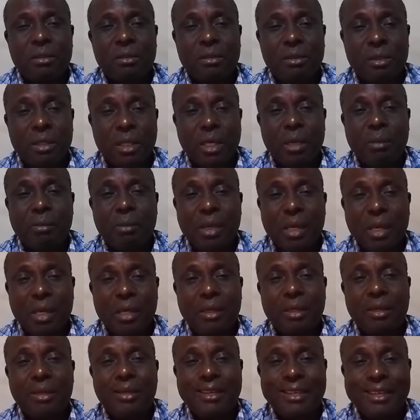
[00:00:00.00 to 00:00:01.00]
Jeremiah
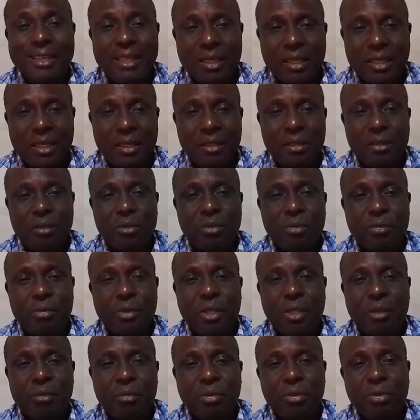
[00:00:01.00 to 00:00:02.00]
needed to
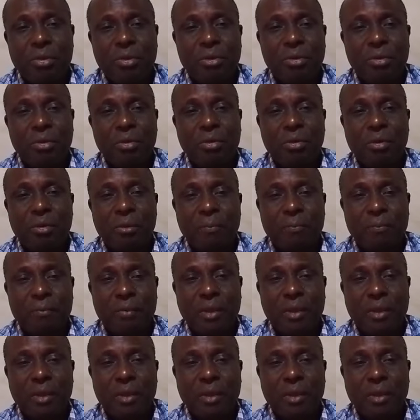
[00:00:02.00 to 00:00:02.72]
be able to,